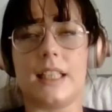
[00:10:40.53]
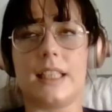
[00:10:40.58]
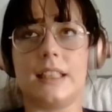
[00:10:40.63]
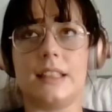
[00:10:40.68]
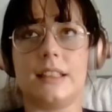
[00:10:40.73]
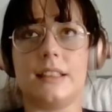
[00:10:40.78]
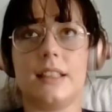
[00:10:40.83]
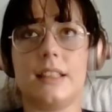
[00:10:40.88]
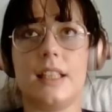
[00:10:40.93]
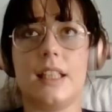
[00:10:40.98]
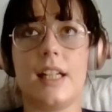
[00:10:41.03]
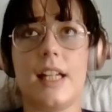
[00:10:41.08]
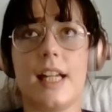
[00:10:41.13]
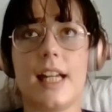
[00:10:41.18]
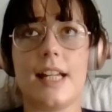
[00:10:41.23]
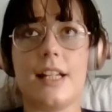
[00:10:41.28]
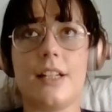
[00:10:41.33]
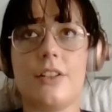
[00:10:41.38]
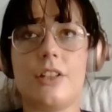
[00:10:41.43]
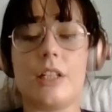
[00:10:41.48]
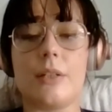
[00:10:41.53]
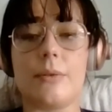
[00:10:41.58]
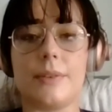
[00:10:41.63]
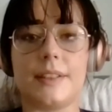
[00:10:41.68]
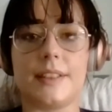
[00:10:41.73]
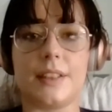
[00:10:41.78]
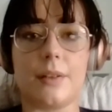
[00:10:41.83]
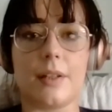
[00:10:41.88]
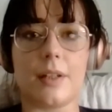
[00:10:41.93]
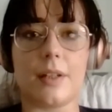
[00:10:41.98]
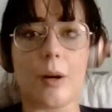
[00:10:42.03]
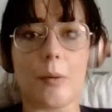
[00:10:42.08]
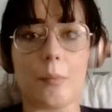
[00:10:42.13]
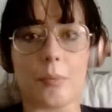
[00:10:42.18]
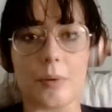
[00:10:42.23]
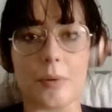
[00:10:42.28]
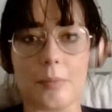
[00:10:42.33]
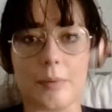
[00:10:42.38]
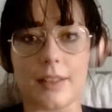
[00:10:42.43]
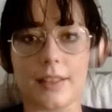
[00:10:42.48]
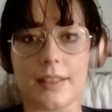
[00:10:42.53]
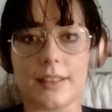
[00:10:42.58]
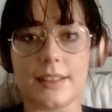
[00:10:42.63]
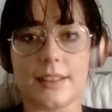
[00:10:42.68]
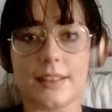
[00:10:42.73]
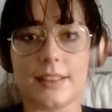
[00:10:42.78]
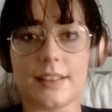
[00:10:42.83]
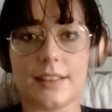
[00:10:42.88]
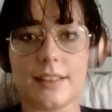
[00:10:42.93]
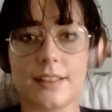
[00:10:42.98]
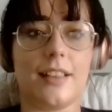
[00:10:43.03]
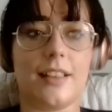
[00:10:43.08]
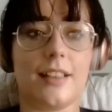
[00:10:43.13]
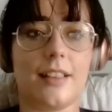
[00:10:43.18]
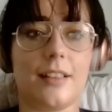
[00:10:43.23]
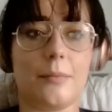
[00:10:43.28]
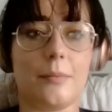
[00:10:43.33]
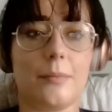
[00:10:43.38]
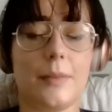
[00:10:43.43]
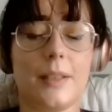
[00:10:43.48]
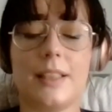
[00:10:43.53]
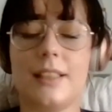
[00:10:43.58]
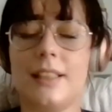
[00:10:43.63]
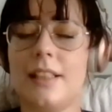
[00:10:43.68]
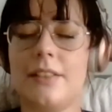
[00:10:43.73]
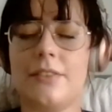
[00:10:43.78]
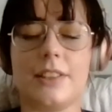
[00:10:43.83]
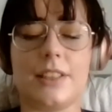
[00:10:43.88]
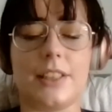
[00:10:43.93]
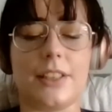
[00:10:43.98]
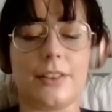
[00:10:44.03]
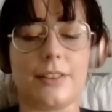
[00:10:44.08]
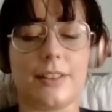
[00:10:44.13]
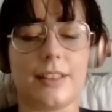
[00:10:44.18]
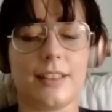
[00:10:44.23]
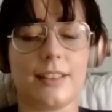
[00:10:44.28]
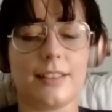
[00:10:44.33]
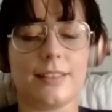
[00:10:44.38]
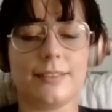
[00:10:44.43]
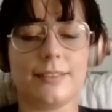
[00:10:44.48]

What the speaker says: And in doing so, I compromised. Never do that.